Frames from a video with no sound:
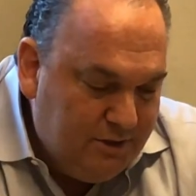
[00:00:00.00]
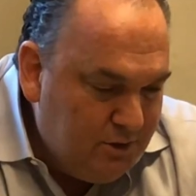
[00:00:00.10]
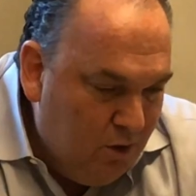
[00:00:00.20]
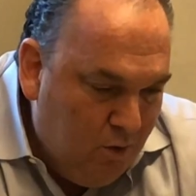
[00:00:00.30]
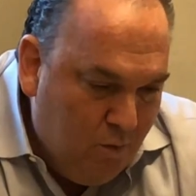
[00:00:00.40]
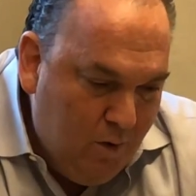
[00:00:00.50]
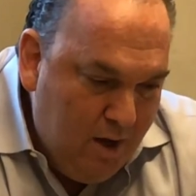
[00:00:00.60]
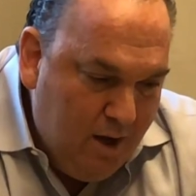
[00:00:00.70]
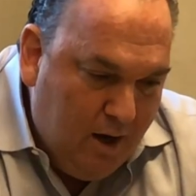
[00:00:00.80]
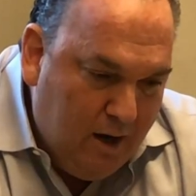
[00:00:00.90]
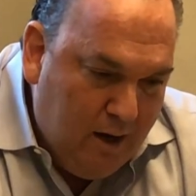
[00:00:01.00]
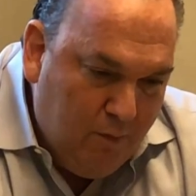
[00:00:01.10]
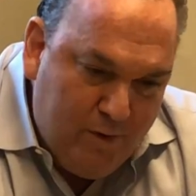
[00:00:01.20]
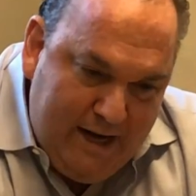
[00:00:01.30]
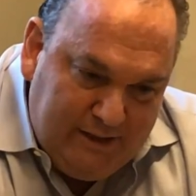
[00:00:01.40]
And so
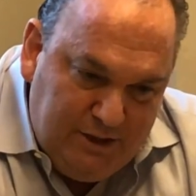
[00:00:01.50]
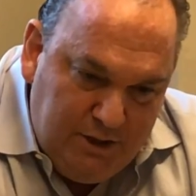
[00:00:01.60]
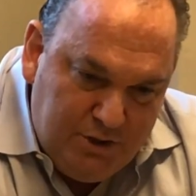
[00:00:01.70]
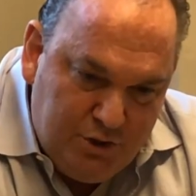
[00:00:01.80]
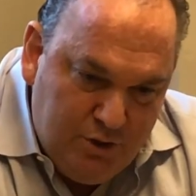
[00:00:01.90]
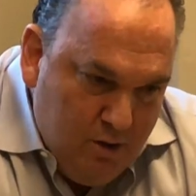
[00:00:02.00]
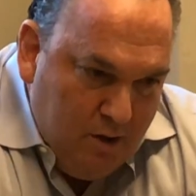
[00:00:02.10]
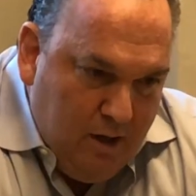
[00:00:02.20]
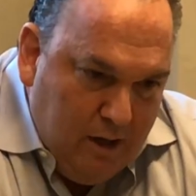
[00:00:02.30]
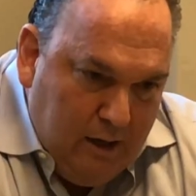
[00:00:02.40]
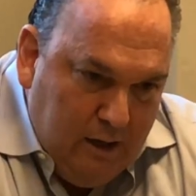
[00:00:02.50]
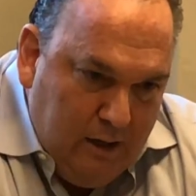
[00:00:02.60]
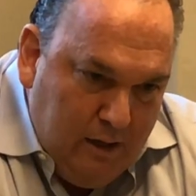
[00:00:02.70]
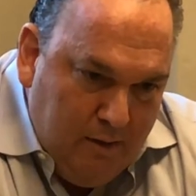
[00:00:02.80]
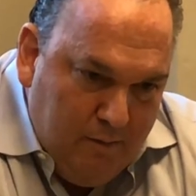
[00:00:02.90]
when I teach
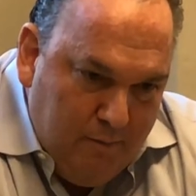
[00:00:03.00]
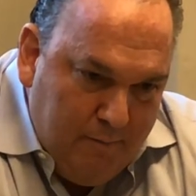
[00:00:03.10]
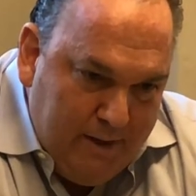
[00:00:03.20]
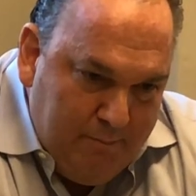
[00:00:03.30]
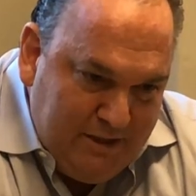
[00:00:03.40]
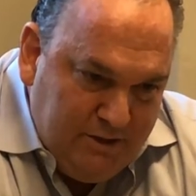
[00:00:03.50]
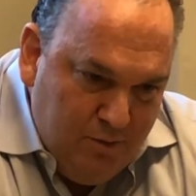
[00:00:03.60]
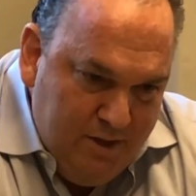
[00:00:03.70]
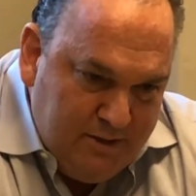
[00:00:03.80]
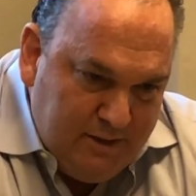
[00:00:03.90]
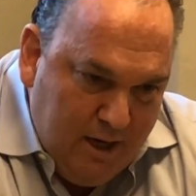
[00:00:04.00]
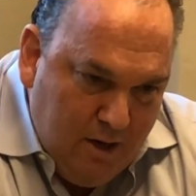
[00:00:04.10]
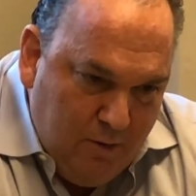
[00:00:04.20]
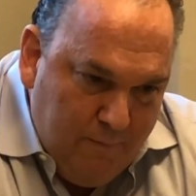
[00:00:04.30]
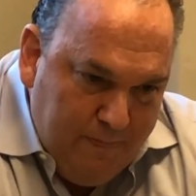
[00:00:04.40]
my students
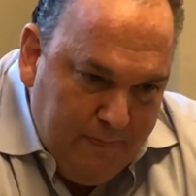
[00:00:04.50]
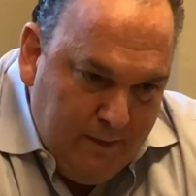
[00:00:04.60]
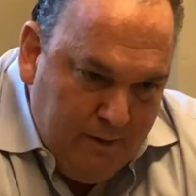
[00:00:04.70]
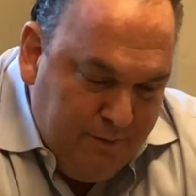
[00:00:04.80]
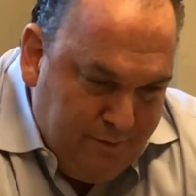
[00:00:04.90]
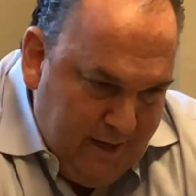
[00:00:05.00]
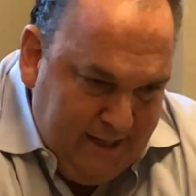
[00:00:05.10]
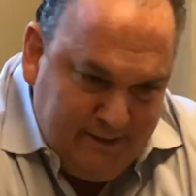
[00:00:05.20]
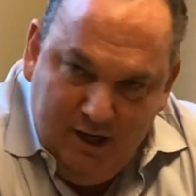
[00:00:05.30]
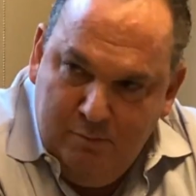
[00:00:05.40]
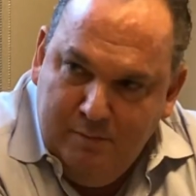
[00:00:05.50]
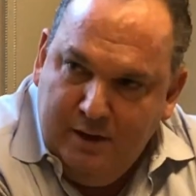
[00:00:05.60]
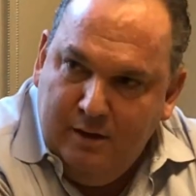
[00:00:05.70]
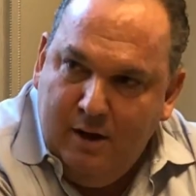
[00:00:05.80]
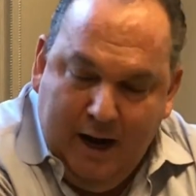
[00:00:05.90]
now, they tell
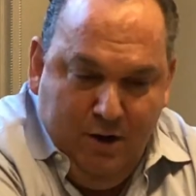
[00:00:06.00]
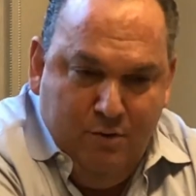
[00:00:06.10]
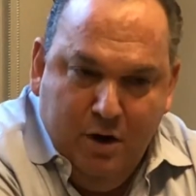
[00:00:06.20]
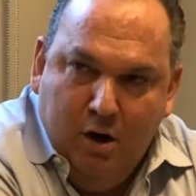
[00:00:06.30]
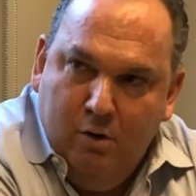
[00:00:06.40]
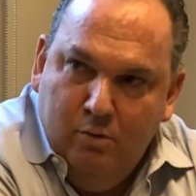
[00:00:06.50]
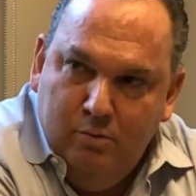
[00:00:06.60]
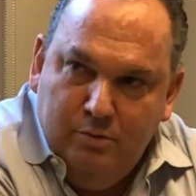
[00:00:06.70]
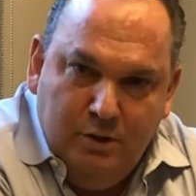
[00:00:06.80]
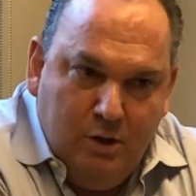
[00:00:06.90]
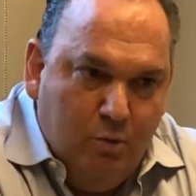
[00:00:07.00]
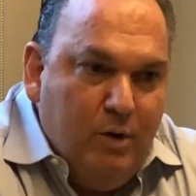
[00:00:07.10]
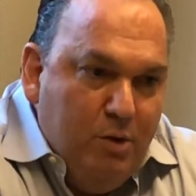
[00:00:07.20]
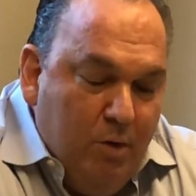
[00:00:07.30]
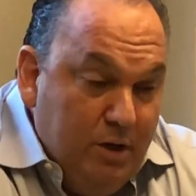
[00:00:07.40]
me, I don't know,
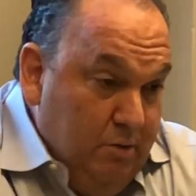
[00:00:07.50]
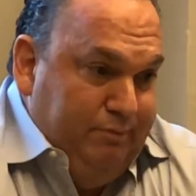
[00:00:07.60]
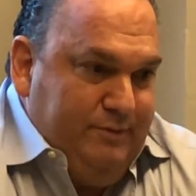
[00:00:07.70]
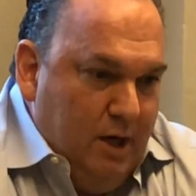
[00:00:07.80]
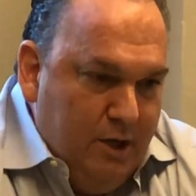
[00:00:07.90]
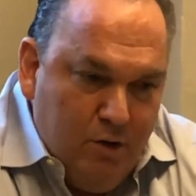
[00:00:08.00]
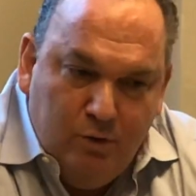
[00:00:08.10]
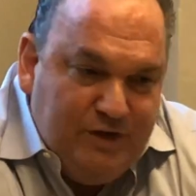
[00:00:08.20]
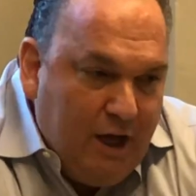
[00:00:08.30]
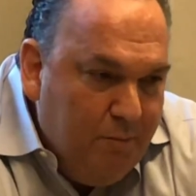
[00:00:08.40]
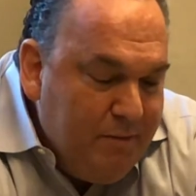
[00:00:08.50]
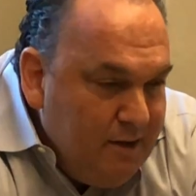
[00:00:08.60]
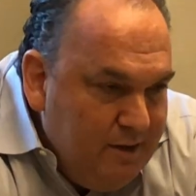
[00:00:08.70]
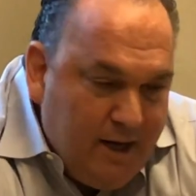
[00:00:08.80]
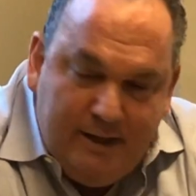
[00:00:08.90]
what do you want to do? I don't know, tell
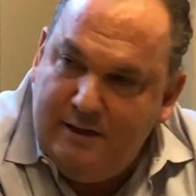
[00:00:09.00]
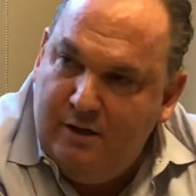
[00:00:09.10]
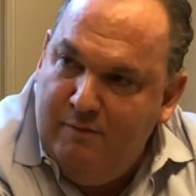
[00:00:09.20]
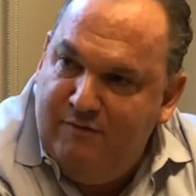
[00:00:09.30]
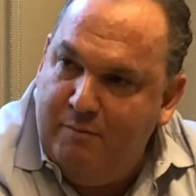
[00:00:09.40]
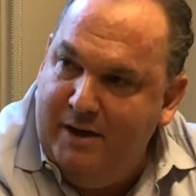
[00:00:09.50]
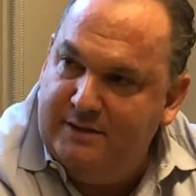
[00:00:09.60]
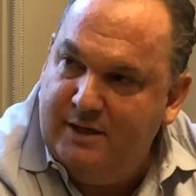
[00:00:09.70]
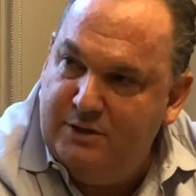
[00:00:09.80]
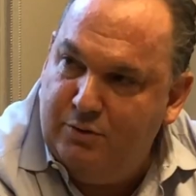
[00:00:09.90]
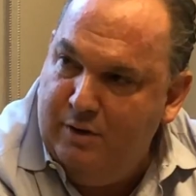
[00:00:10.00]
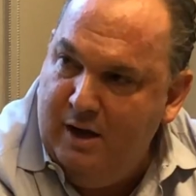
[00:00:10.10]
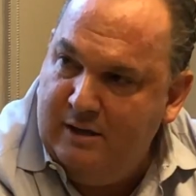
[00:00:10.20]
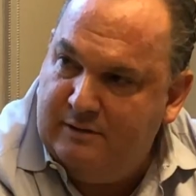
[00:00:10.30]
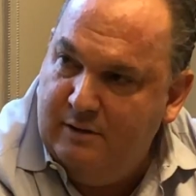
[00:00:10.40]
me, and then I tell them if it makes sense or
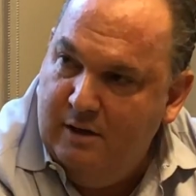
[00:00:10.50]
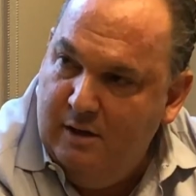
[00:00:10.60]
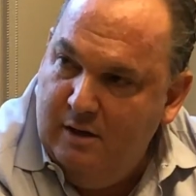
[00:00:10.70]
not.